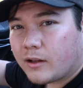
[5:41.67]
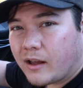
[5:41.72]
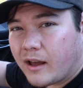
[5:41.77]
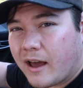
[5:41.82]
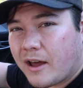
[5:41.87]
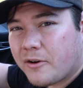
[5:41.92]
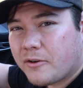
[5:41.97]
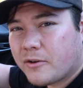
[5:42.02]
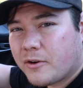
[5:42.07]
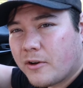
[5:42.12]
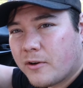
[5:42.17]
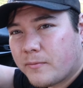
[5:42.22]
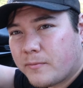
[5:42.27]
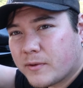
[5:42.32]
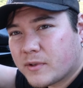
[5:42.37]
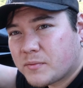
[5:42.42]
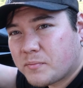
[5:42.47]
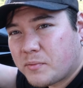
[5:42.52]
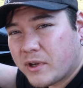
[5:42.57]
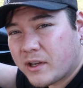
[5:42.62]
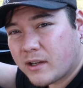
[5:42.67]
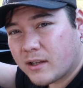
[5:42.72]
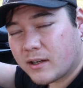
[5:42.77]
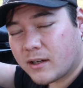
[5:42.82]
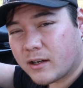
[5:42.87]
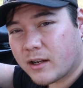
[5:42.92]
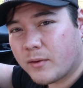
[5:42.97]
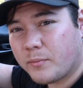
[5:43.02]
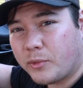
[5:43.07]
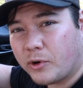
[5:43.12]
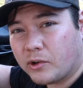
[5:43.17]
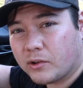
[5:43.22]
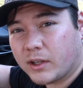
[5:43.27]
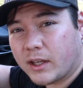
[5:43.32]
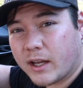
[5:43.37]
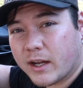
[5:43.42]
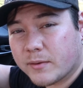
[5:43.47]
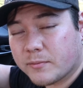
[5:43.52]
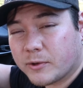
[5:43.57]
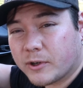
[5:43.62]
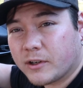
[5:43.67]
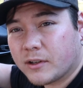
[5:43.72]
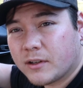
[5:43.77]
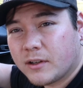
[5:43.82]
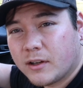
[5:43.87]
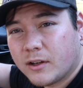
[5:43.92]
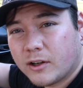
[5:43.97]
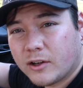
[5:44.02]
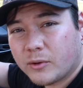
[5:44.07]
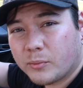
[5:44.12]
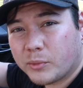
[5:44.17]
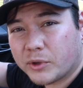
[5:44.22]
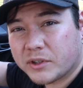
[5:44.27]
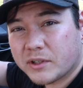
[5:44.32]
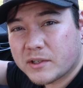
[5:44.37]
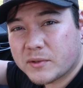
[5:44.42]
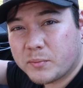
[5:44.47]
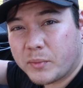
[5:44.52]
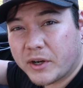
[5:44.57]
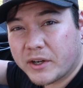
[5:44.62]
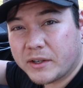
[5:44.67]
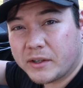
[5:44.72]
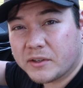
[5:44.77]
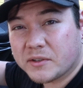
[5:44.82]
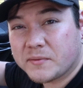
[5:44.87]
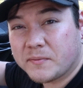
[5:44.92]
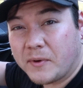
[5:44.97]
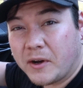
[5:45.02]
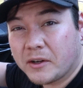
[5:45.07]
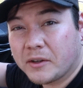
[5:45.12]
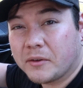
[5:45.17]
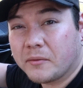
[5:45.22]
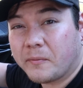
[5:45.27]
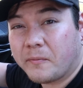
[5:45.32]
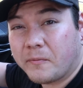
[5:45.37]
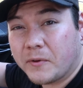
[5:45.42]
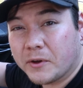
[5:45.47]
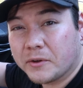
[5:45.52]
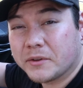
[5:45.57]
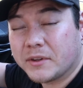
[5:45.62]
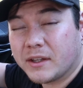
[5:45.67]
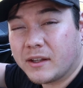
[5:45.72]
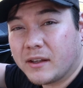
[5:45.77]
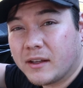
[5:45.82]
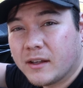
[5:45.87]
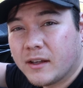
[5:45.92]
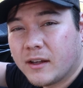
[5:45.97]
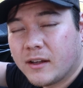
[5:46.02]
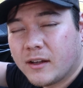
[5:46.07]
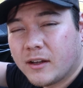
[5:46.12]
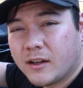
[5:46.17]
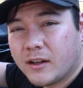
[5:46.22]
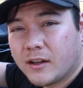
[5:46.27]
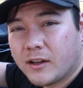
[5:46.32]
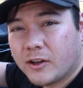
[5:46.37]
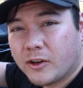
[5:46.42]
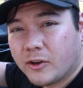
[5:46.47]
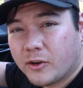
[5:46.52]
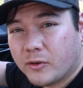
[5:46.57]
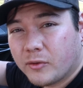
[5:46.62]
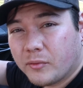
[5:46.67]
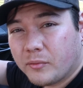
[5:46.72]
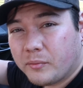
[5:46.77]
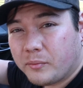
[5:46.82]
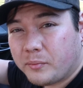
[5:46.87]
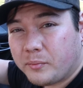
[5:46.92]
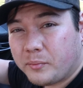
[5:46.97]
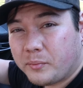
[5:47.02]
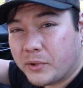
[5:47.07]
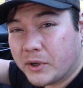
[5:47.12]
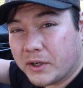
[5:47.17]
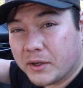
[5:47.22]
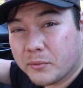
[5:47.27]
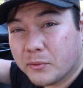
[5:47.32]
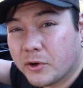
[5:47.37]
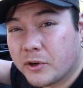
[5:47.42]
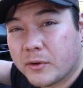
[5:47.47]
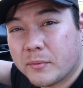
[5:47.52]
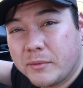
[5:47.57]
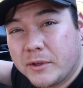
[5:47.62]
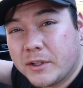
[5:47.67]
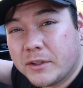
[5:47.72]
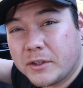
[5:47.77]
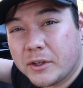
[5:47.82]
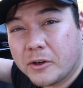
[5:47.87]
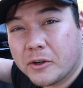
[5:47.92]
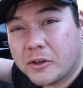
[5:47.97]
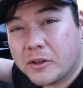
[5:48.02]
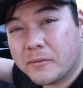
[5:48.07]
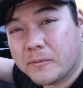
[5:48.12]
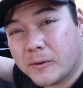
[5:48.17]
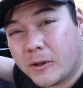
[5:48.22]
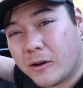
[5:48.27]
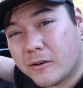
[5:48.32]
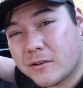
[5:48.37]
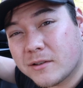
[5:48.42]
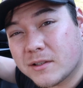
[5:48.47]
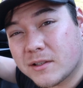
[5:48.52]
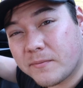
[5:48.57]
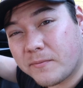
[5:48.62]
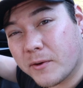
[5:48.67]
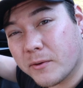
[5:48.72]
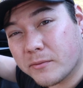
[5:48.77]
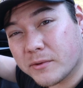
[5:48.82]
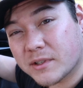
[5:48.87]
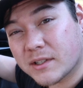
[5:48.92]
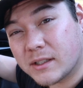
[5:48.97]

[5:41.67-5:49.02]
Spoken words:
Now, I don't know if it's picking it up on camera, but this bike is fucking filthy. But it wouldn't be dirty floggings if it was